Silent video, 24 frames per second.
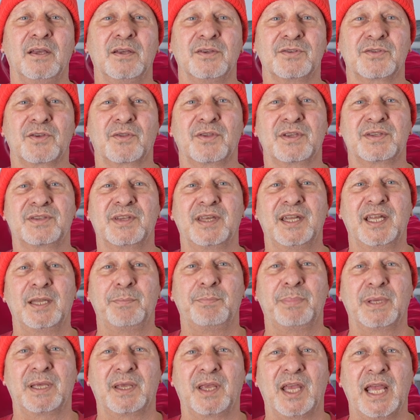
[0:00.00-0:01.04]
So the
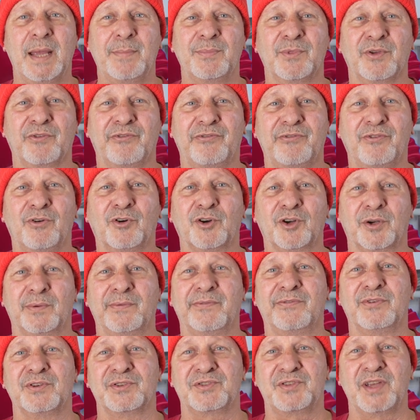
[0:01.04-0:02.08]
Senate became the
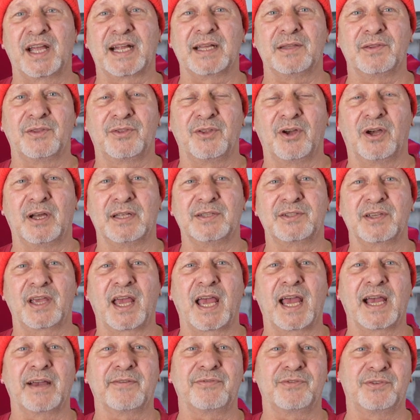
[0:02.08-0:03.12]
forum for second thoughts
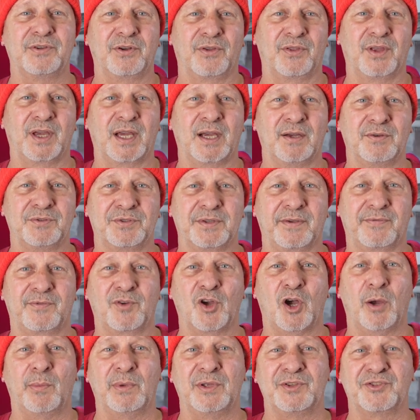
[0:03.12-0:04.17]
after the House of
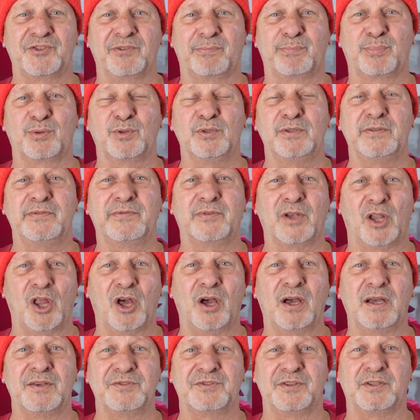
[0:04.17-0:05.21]
Commons approved
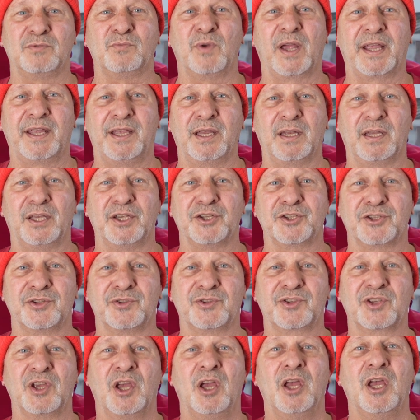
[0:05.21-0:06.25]
laws and
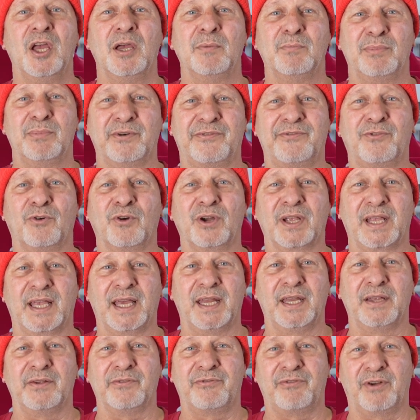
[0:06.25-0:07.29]
regulations before
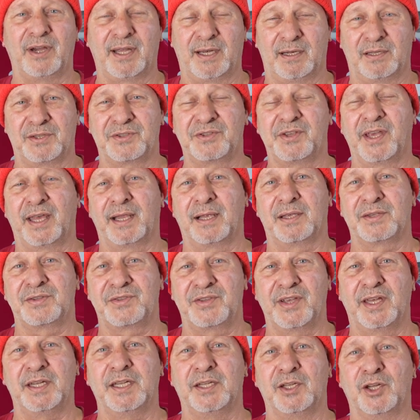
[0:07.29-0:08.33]
getting final
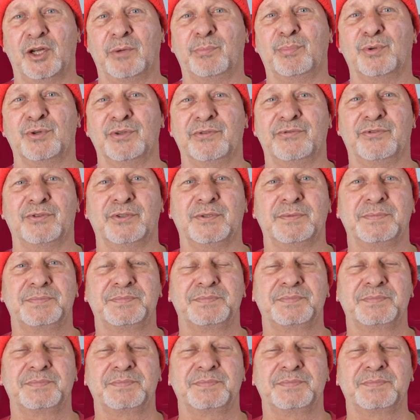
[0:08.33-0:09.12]
Senate approval.